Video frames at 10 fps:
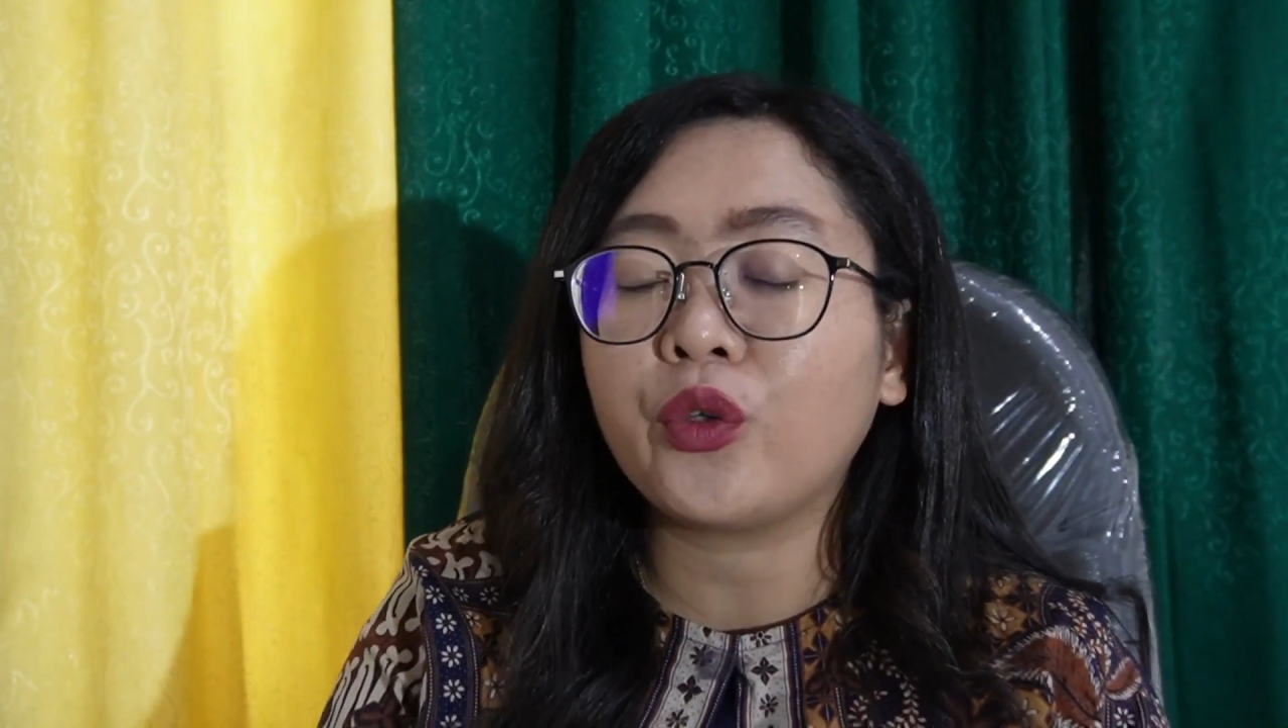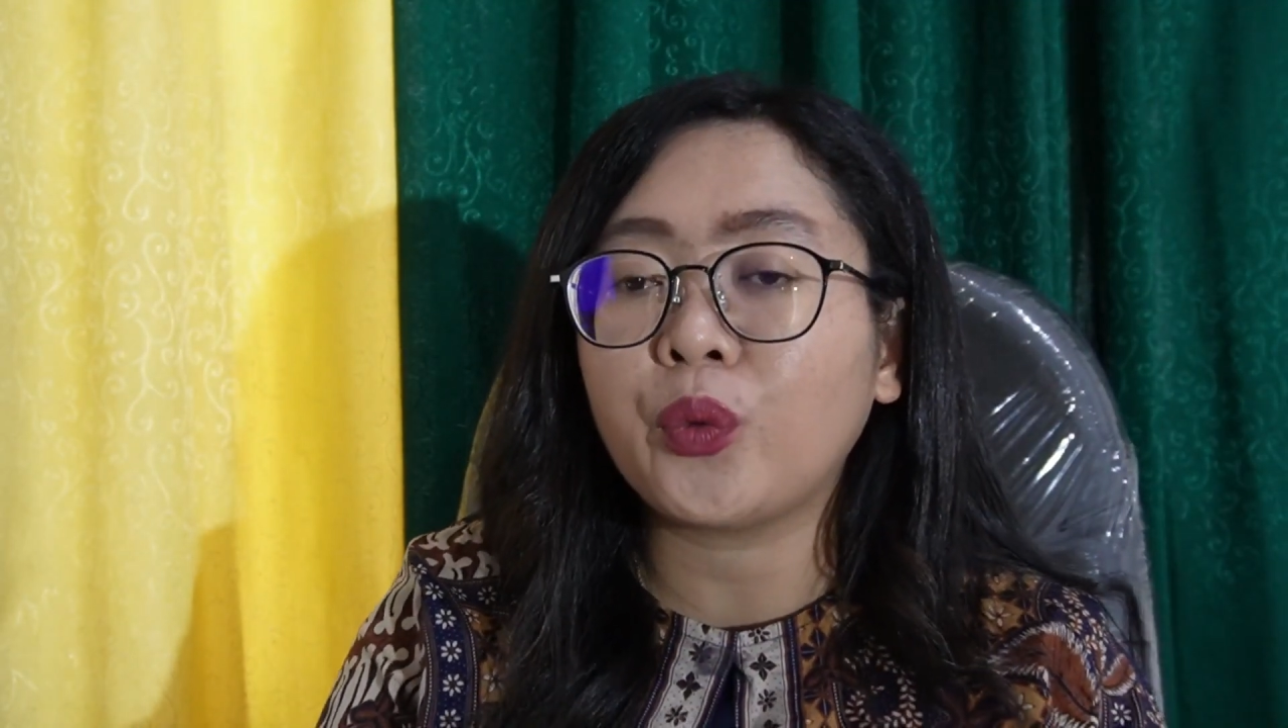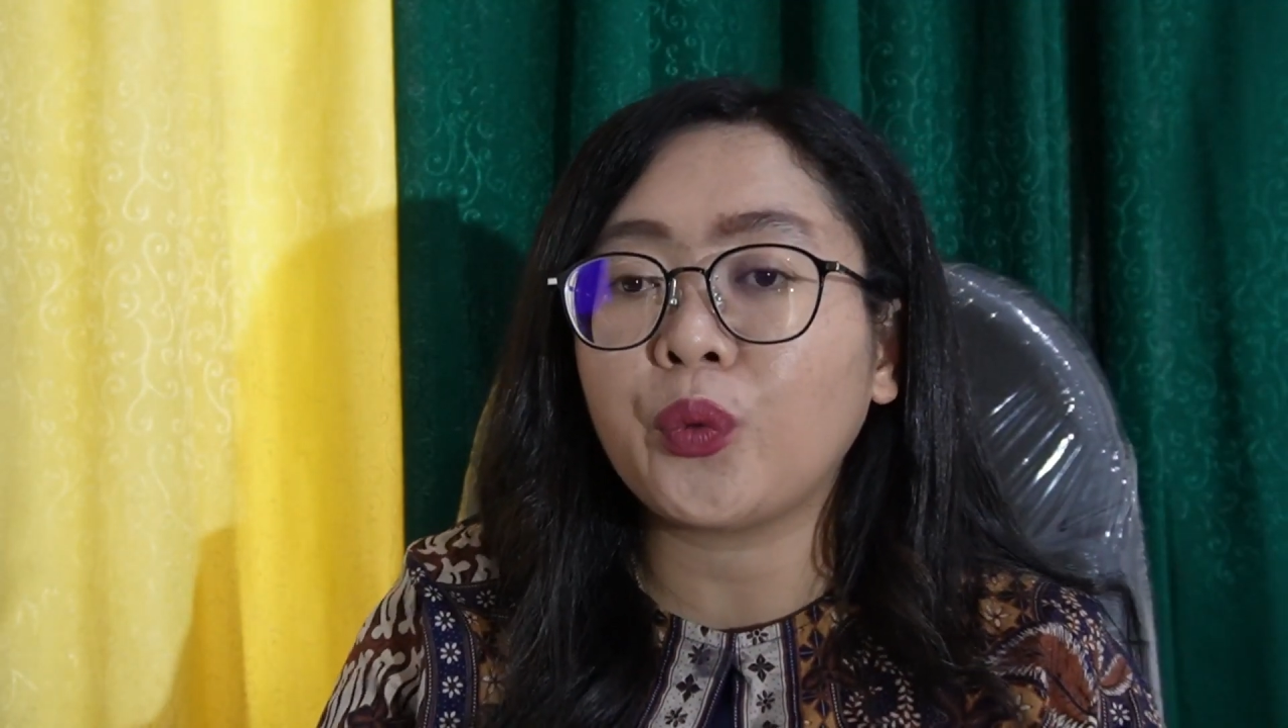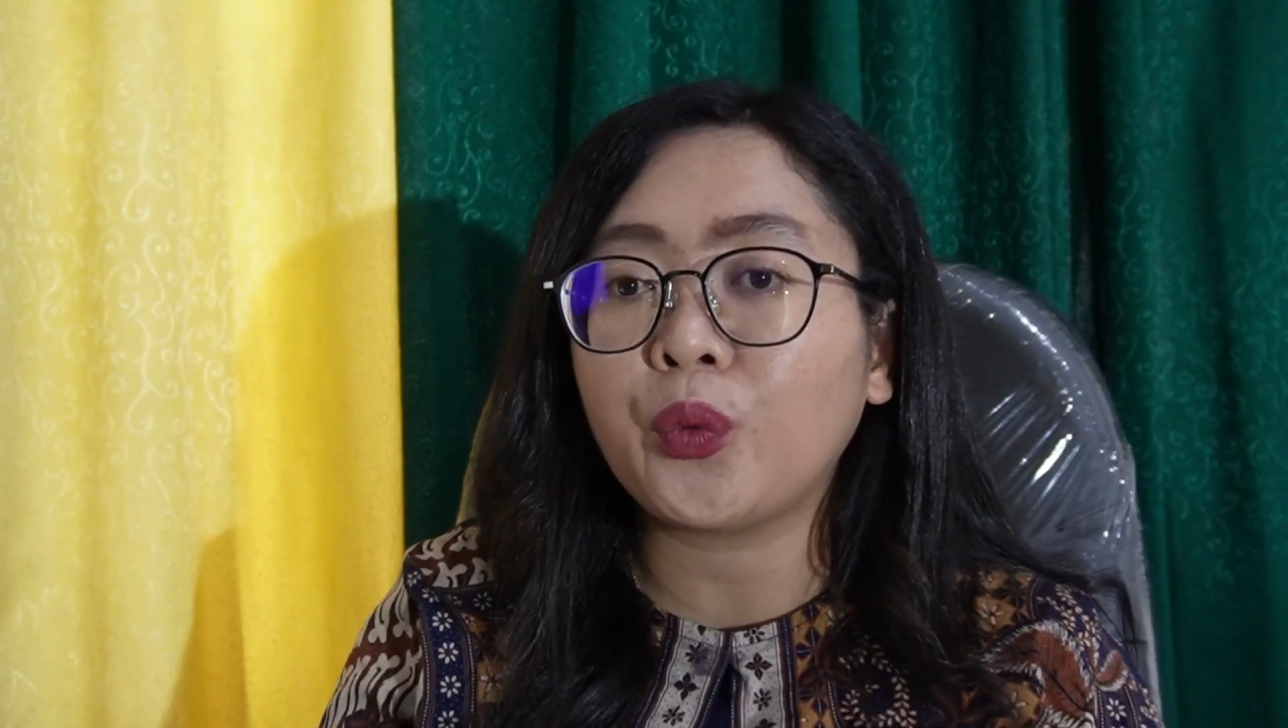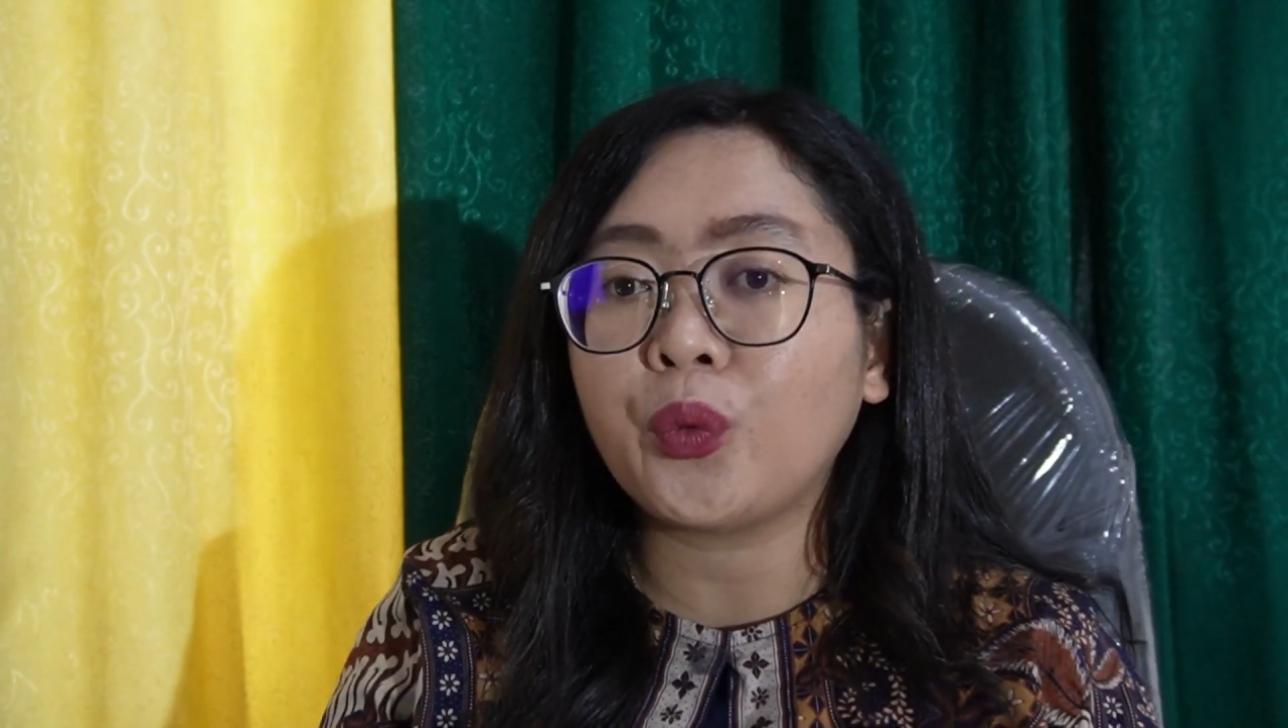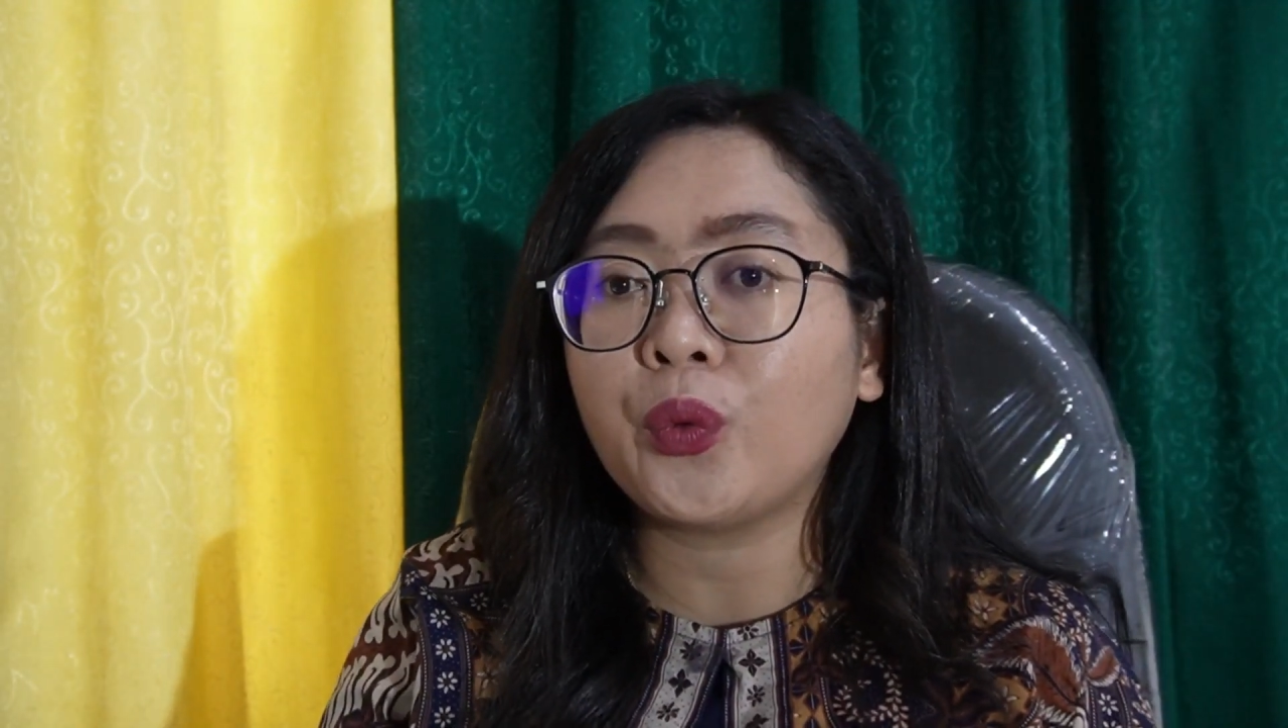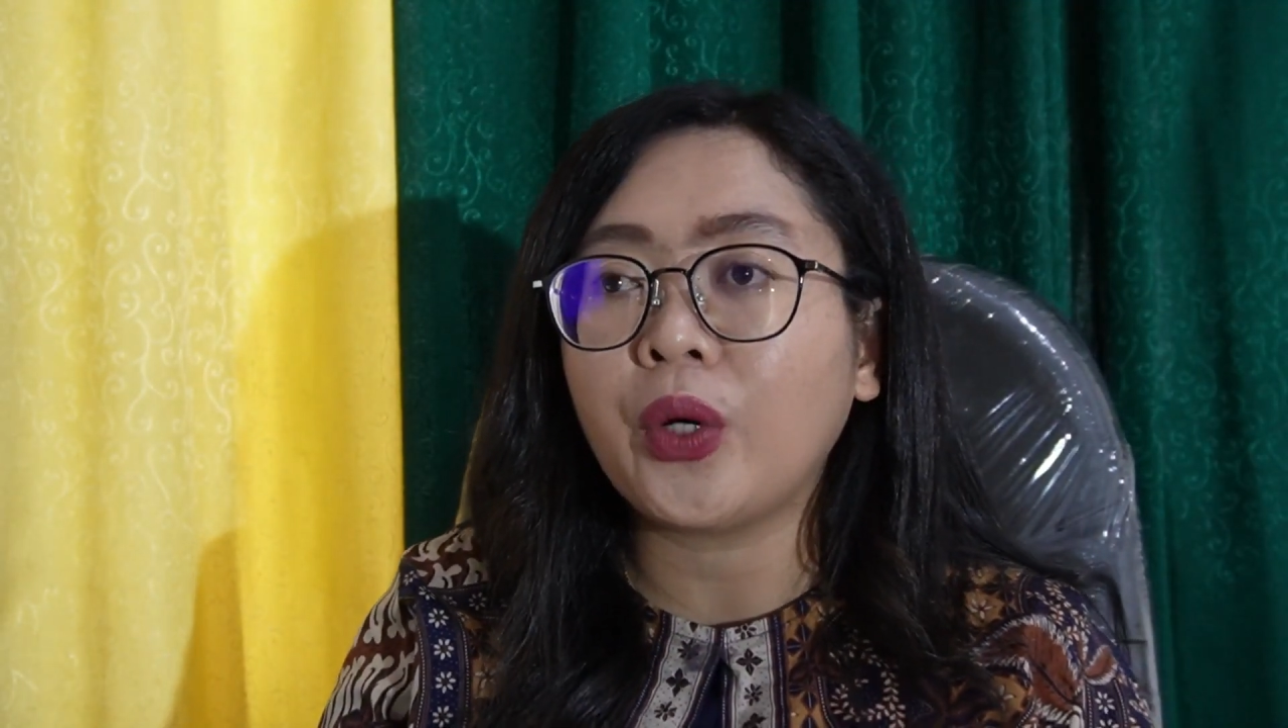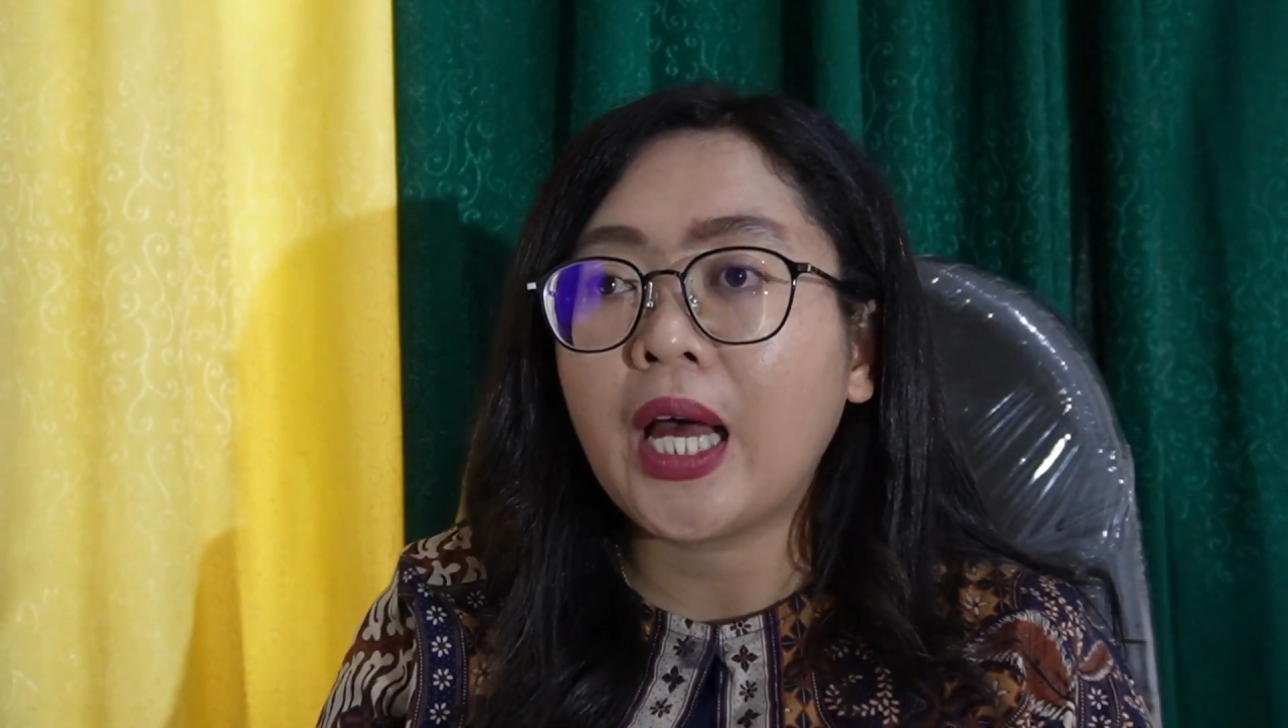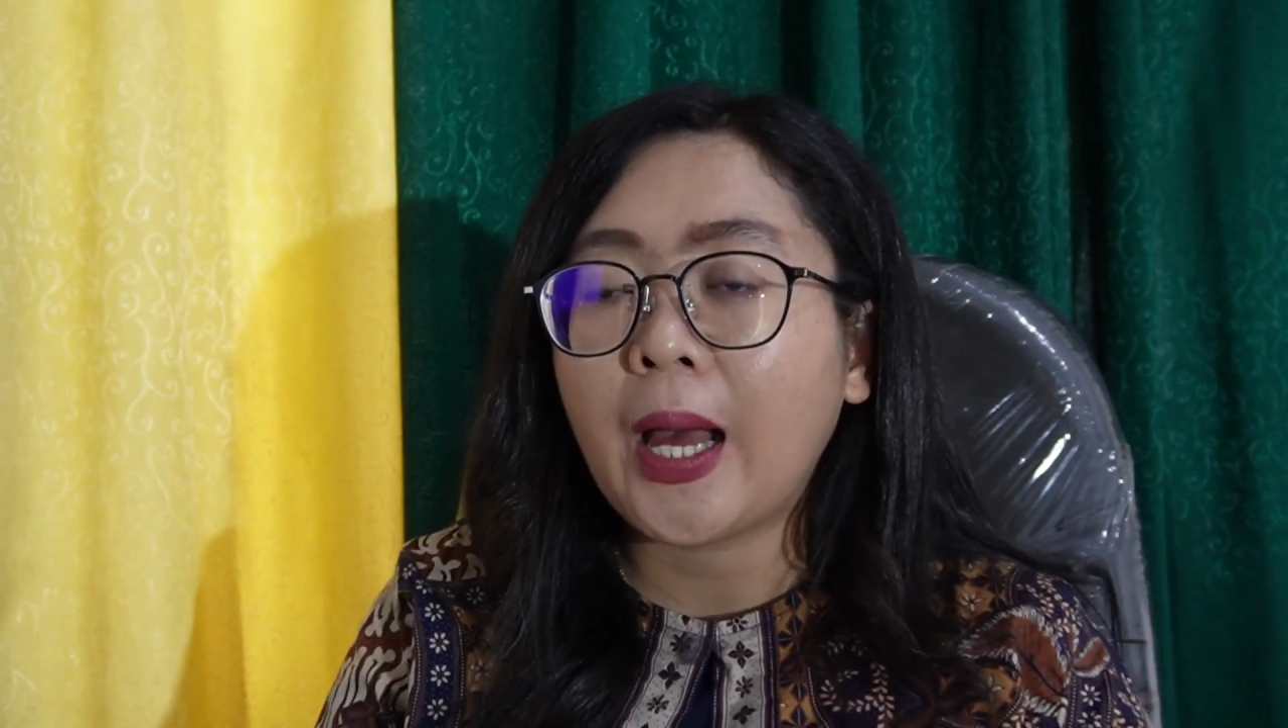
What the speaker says: to